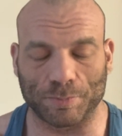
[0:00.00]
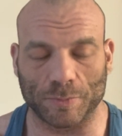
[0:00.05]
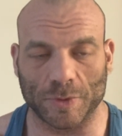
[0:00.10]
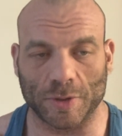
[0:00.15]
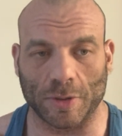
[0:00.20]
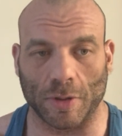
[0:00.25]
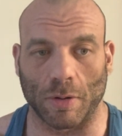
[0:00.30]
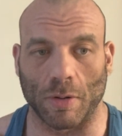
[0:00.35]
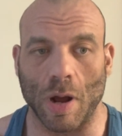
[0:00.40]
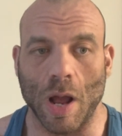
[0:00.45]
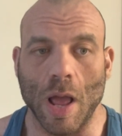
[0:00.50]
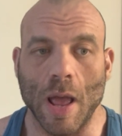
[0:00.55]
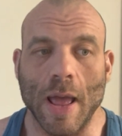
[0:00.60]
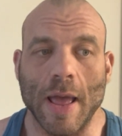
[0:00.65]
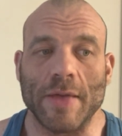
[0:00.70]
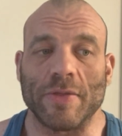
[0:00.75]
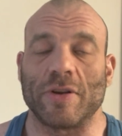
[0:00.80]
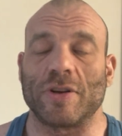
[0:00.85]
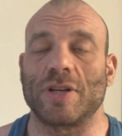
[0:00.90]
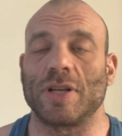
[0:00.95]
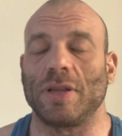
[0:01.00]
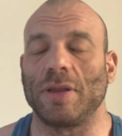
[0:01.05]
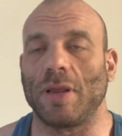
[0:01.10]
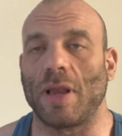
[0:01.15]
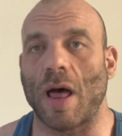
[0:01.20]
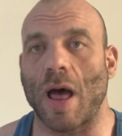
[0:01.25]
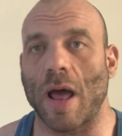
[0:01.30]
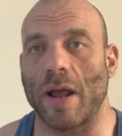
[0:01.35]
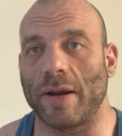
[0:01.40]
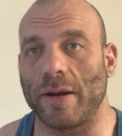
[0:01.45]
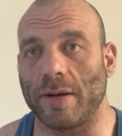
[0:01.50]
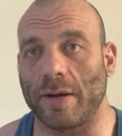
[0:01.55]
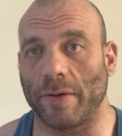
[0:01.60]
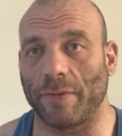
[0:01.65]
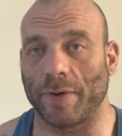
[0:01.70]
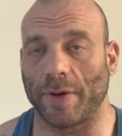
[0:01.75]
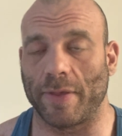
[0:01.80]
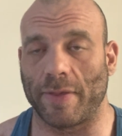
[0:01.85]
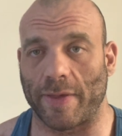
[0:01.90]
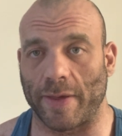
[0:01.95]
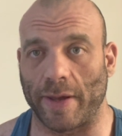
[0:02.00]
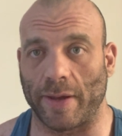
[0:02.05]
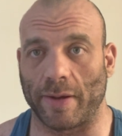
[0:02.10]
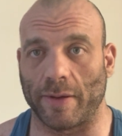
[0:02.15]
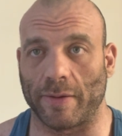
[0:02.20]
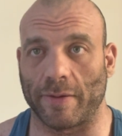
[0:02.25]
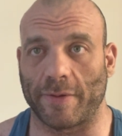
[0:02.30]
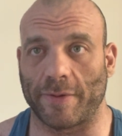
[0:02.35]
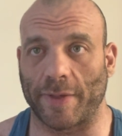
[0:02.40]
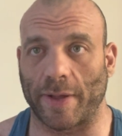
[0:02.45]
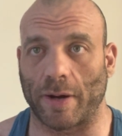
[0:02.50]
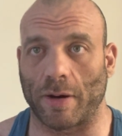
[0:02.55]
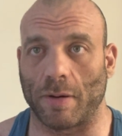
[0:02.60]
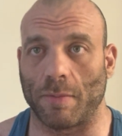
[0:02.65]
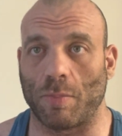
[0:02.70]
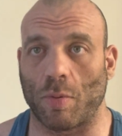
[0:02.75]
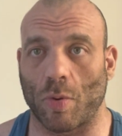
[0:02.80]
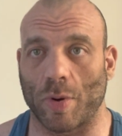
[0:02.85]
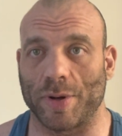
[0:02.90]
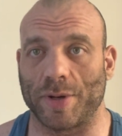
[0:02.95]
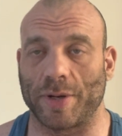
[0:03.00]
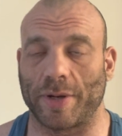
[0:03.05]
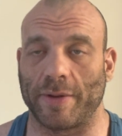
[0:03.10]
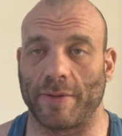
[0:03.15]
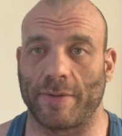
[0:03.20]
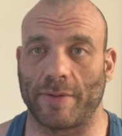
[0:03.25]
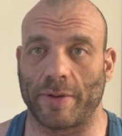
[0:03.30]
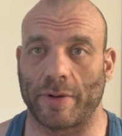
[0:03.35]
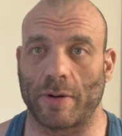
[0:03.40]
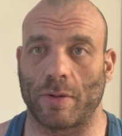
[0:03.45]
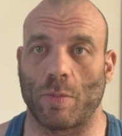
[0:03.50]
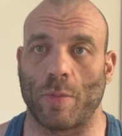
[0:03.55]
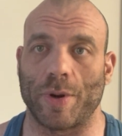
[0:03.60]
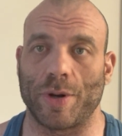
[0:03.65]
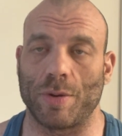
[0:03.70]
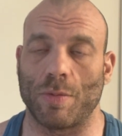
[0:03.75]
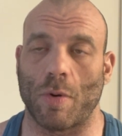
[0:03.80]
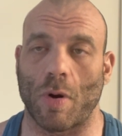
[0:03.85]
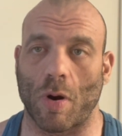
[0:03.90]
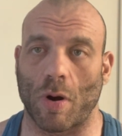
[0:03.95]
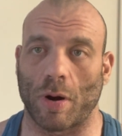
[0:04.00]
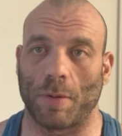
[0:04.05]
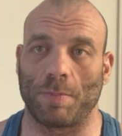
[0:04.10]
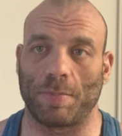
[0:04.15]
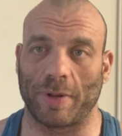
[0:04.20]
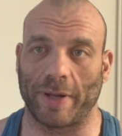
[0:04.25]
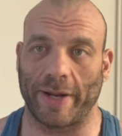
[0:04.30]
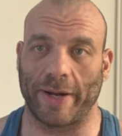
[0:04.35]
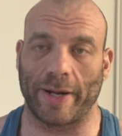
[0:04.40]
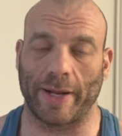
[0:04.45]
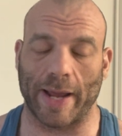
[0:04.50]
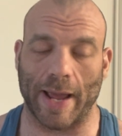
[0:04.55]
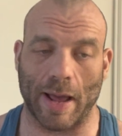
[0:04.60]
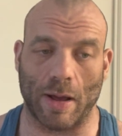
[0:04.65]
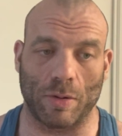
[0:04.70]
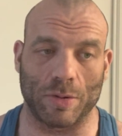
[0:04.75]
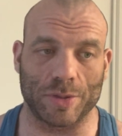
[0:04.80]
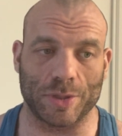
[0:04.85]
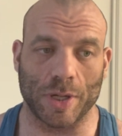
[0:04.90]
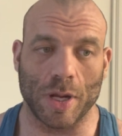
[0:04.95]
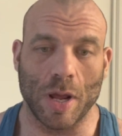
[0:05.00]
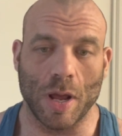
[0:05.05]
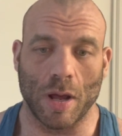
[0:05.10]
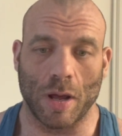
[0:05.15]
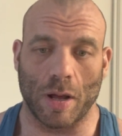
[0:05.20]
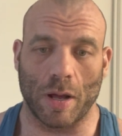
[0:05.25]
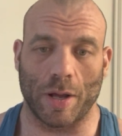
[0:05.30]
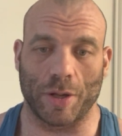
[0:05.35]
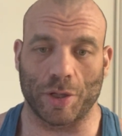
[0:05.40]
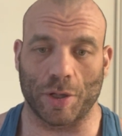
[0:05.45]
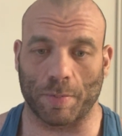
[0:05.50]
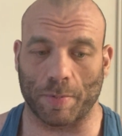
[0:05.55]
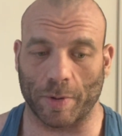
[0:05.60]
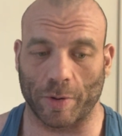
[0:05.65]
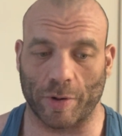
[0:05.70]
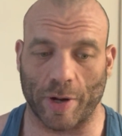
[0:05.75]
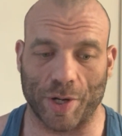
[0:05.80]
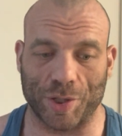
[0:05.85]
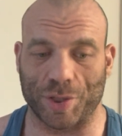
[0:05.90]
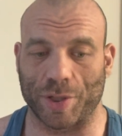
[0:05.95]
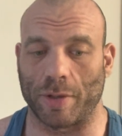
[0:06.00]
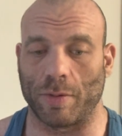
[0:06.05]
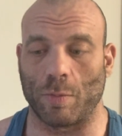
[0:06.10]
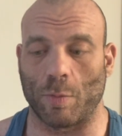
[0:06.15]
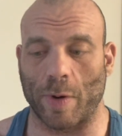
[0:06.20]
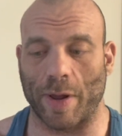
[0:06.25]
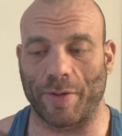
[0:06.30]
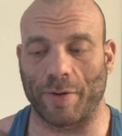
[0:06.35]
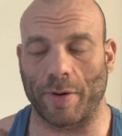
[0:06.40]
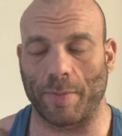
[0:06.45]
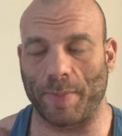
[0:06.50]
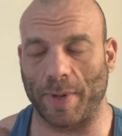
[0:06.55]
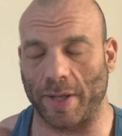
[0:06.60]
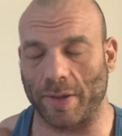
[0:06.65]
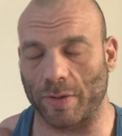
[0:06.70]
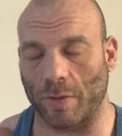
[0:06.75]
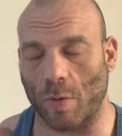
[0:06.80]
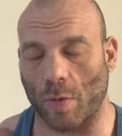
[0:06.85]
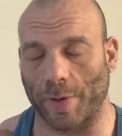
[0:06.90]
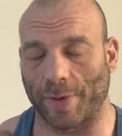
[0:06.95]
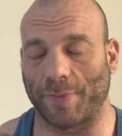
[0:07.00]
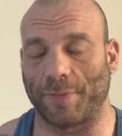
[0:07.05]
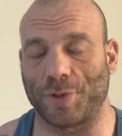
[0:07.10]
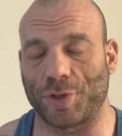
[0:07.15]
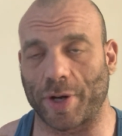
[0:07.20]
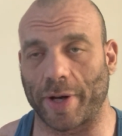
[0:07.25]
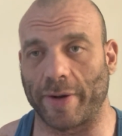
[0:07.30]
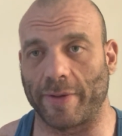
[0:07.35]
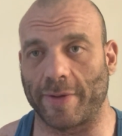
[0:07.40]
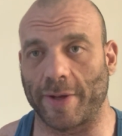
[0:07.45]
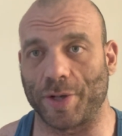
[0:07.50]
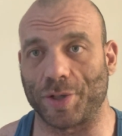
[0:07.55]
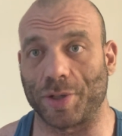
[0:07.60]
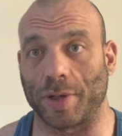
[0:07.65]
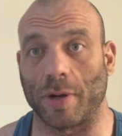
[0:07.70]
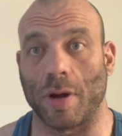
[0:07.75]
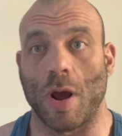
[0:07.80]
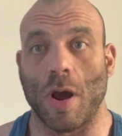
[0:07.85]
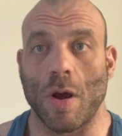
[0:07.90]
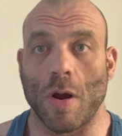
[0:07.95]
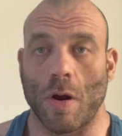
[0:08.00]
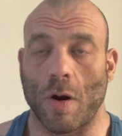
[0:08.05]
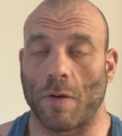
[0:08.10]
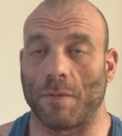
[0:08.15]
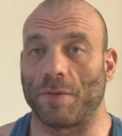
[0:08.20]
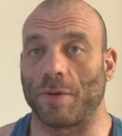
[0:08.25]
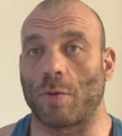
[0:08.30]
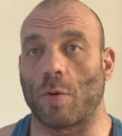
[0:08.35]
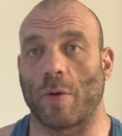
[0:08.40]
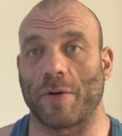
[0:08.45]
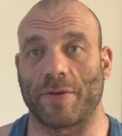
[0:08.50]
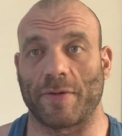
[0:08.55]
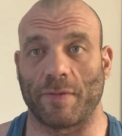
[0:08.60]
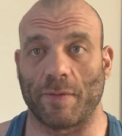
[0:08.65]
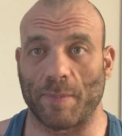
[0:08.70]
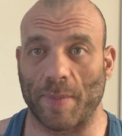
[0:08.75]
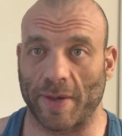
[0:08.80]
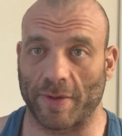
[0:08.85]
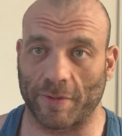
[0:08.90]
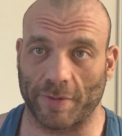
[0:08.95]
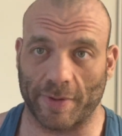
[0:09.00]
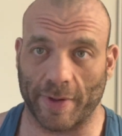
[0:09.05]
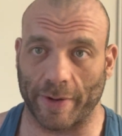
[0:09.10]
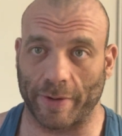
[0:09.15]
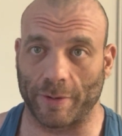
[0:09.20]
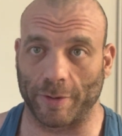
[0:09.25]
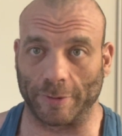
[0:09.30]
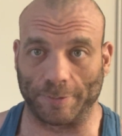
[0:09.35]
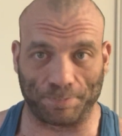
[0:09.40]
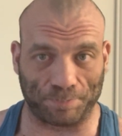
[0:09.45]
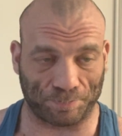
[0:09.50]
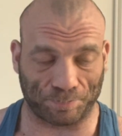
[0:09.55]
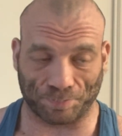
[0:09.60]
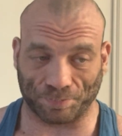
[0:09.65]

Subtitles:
So there's a lot of different things that are important to consider when you are planning out your progression, whether it be in the course of a training session, over the course of a mesocycle,